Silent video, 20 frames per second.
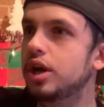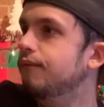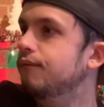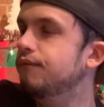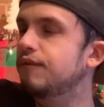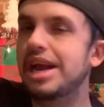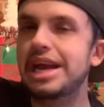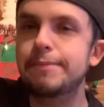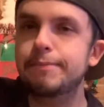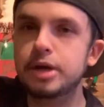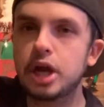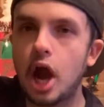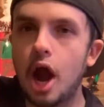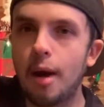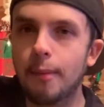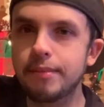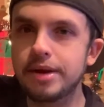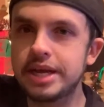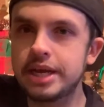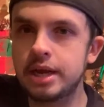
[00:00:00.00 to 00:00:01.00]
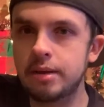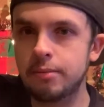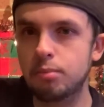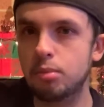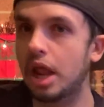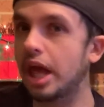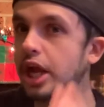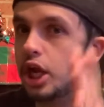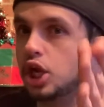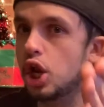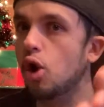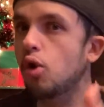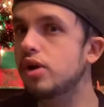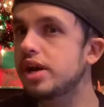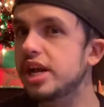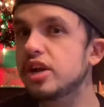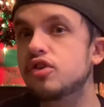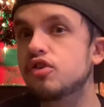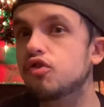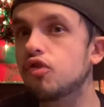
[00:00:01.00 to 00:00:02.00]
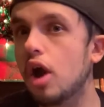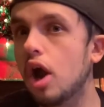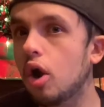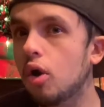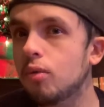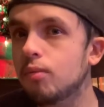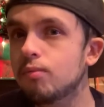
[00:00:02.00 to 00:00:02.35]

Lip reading: vape company like Known Distro